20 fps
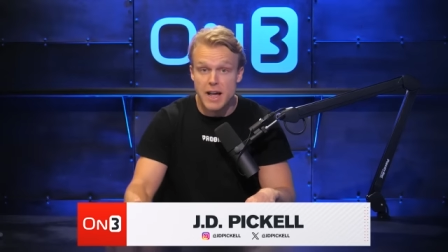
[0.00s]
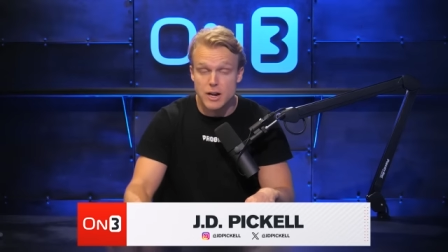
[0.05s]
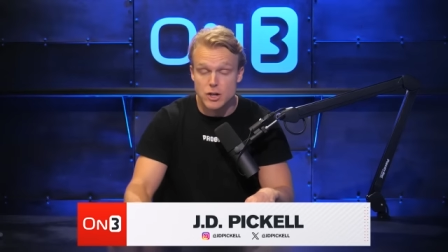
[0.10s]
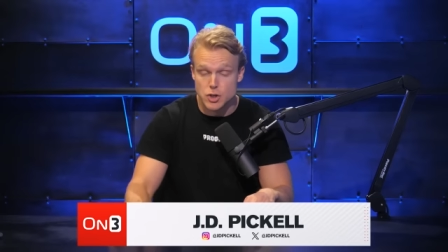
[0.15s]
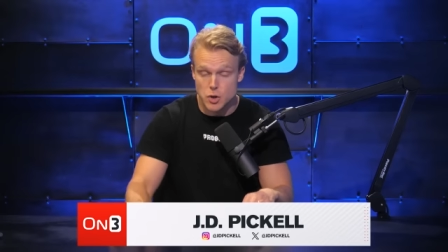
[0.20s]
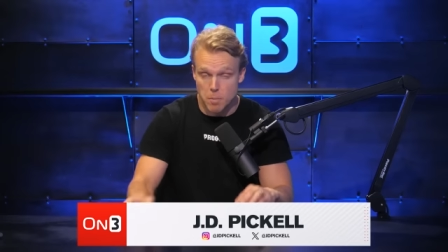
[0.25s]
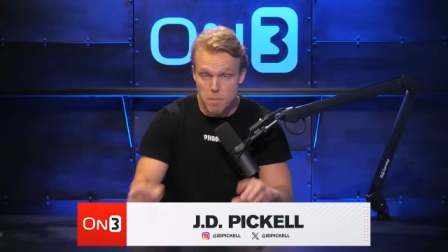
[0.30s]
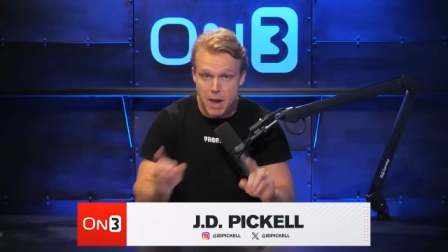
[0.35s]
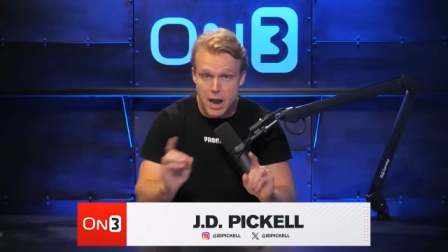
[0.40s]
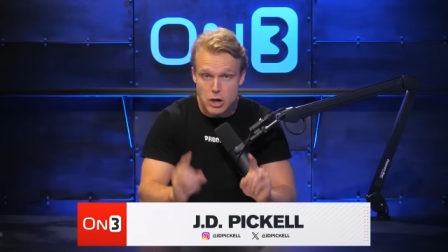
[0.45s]
So
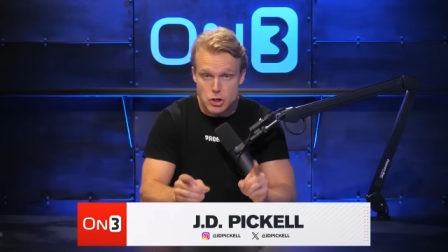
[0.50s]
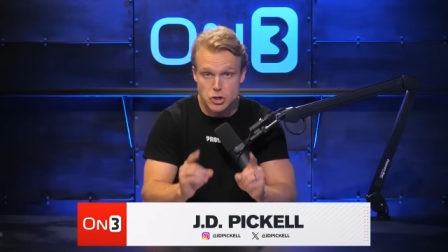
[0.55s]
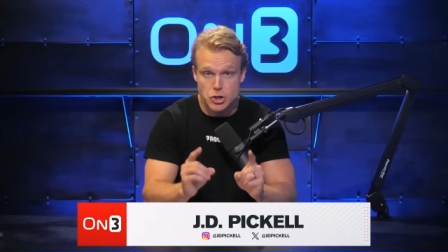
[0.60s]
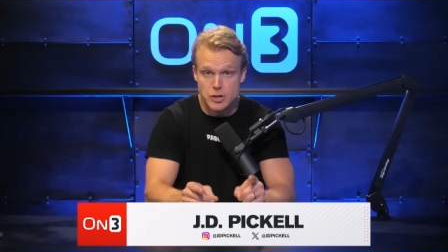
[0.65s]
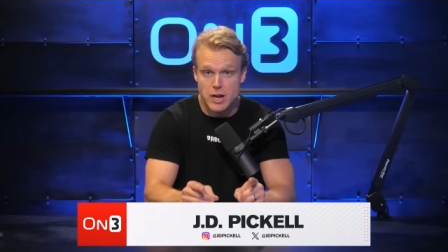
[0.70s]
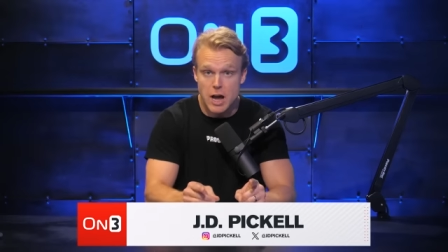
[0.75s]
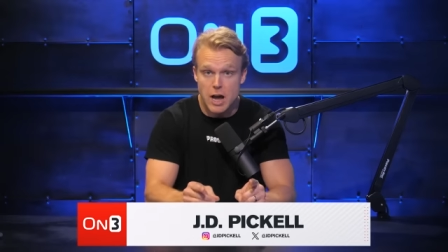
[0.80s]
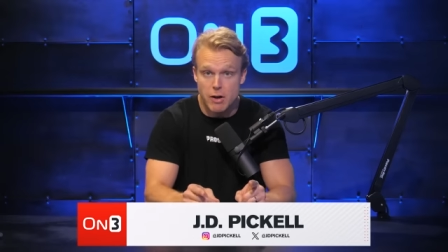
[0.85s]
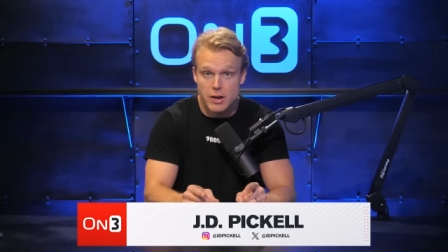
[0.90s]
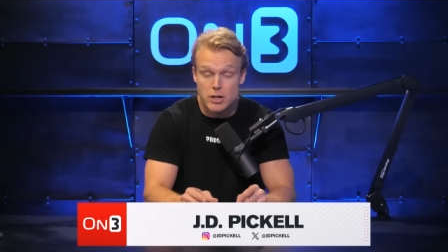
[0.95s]
make sure you're
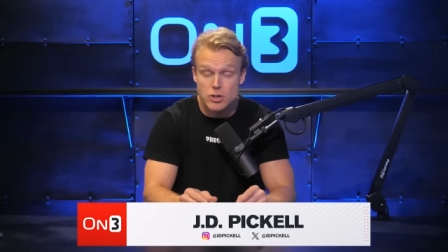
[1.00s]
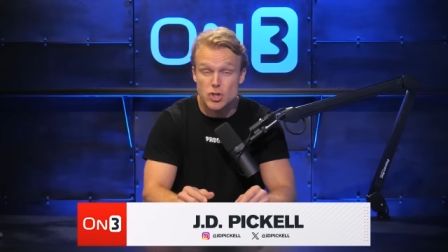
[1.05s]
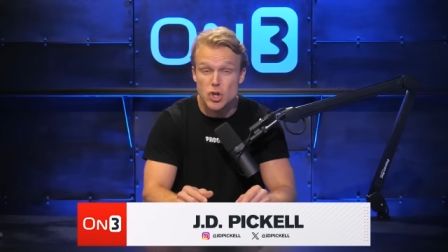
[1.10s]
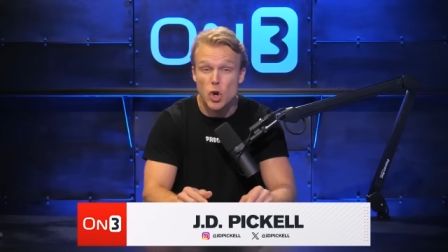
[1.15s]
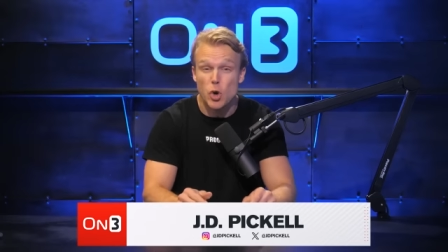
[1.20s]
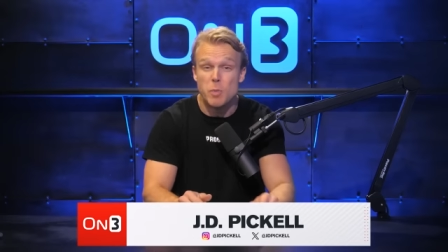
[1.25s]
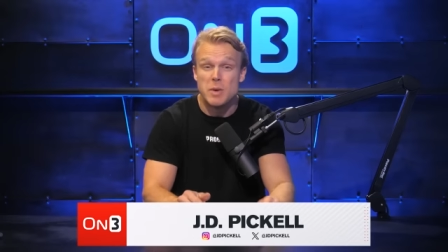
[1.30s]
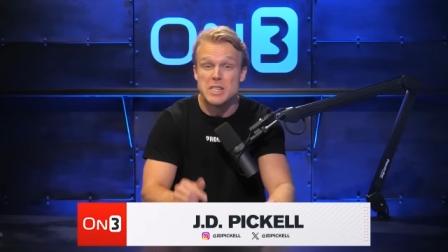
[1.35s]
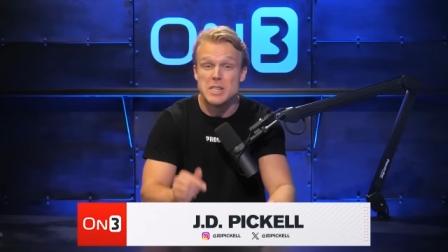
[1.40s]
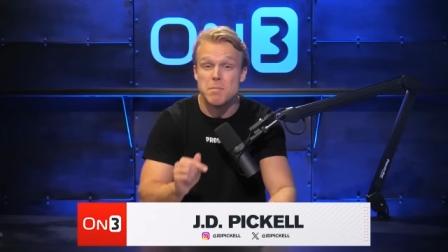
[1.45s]
dialed in so you
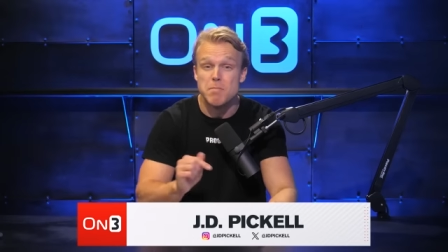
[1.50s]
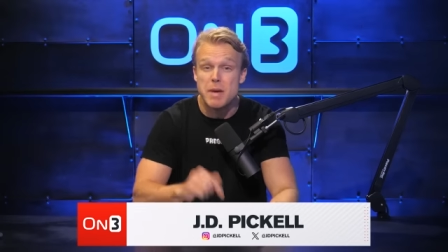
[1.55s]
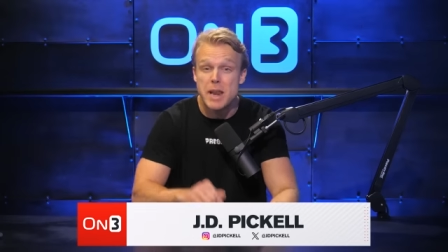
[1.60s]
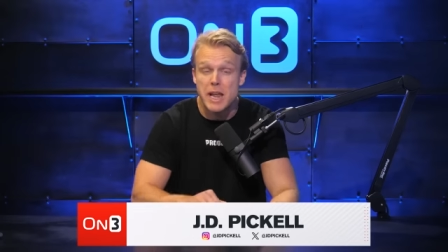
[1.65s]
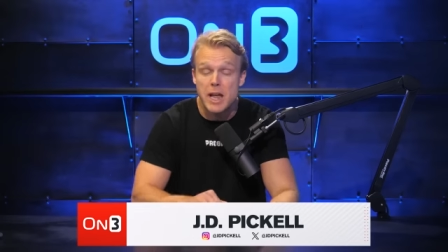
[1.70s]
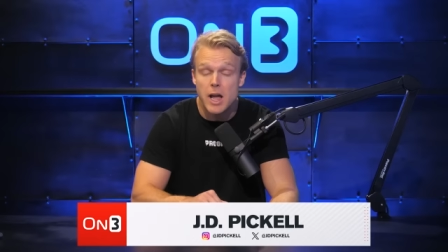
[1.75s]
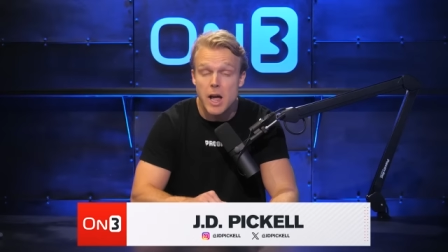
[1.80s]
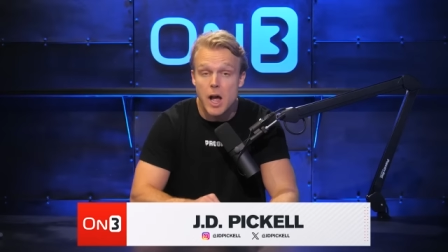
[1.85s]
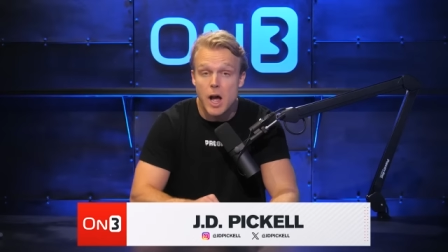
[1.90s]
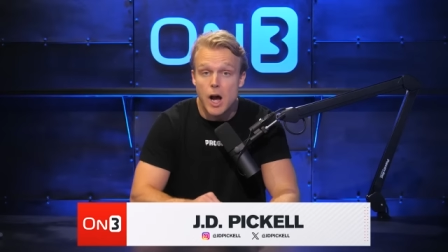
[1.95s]
don't miss a minute